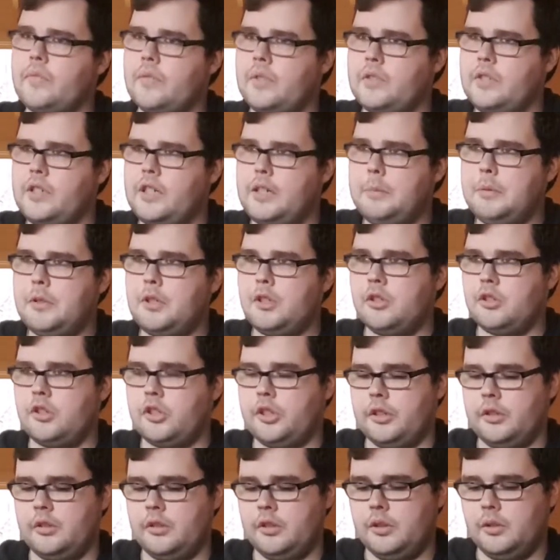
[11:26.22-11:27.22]
did a
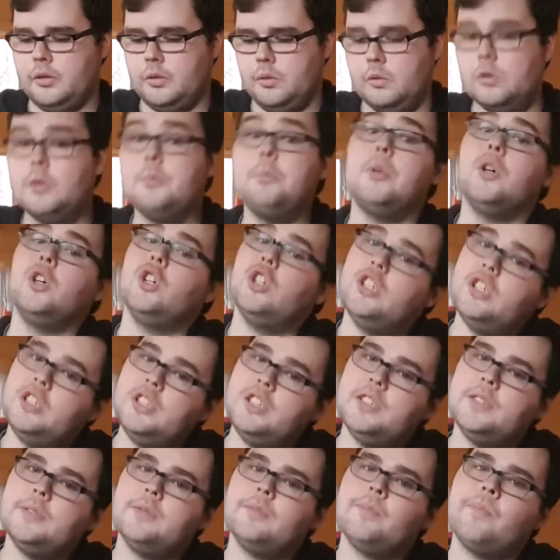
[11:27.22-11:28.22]
production called
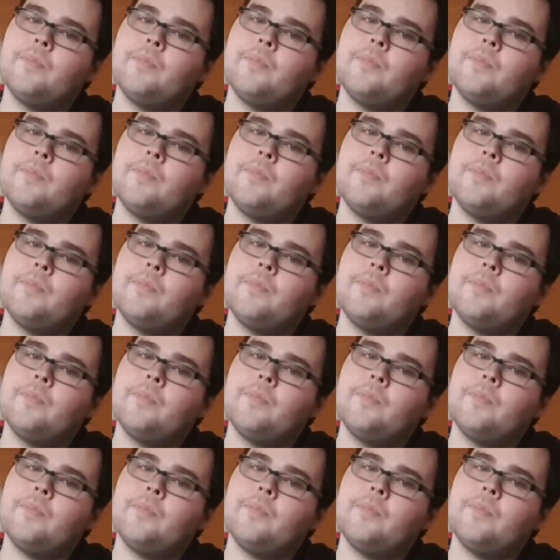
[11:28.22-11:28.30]
Mugged,